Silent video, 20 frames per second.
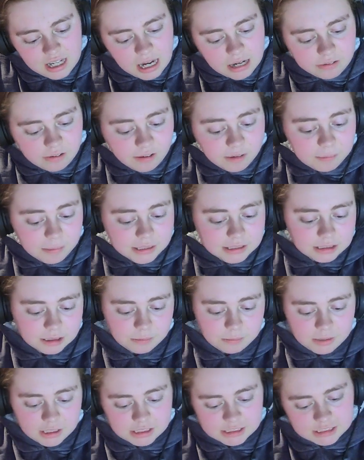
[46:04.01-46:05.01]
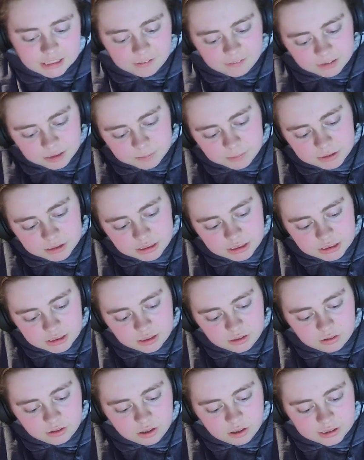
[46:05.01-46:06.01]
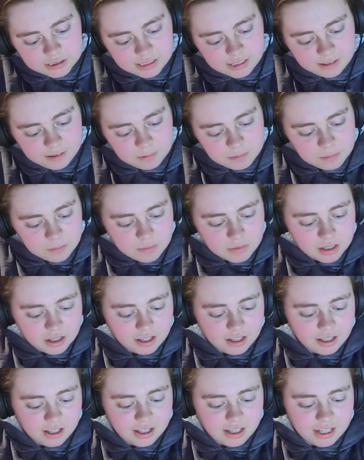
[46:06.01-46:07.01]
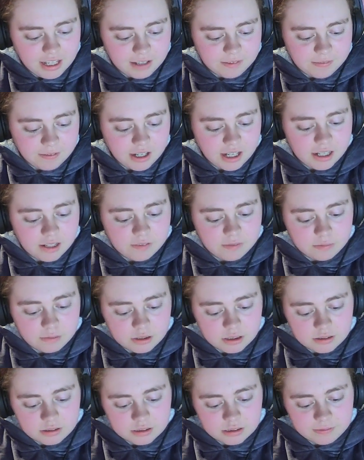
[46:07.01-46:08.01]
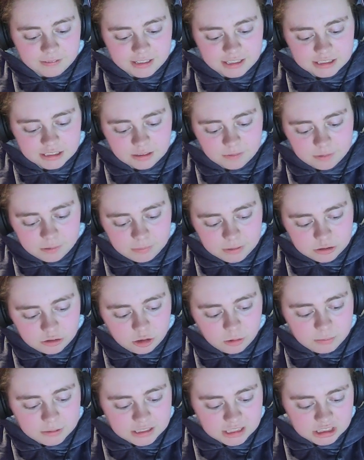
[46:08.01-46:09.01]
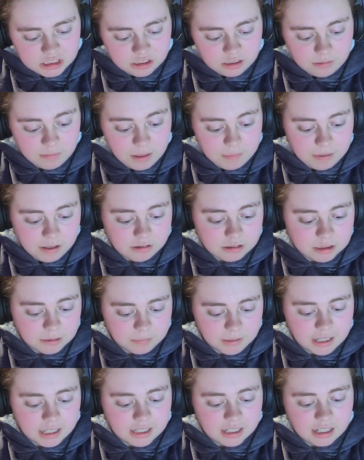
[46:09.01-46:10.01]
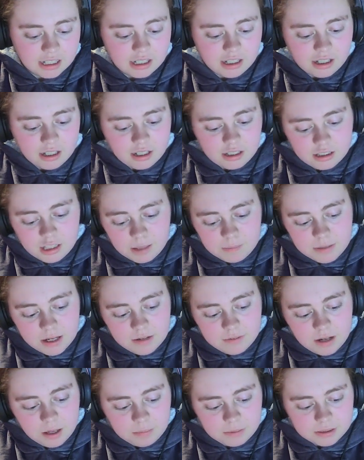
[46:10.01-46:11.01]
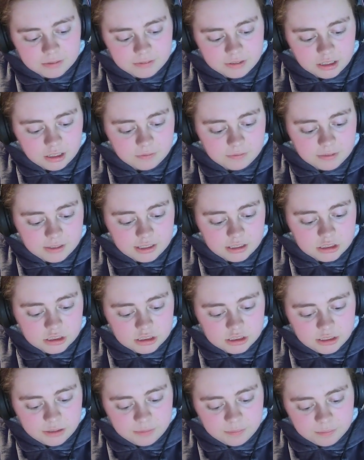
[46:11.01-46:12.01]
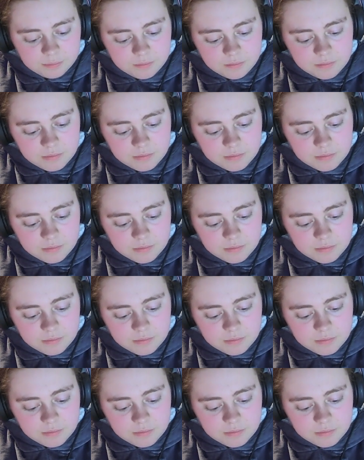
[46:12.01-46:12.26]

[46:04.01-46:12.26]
I'm going back to the monastery of Spinjitzu, Cole said. Um, if I've rediscovered my true potential and my powers are back, that might have happened for the other ninja too.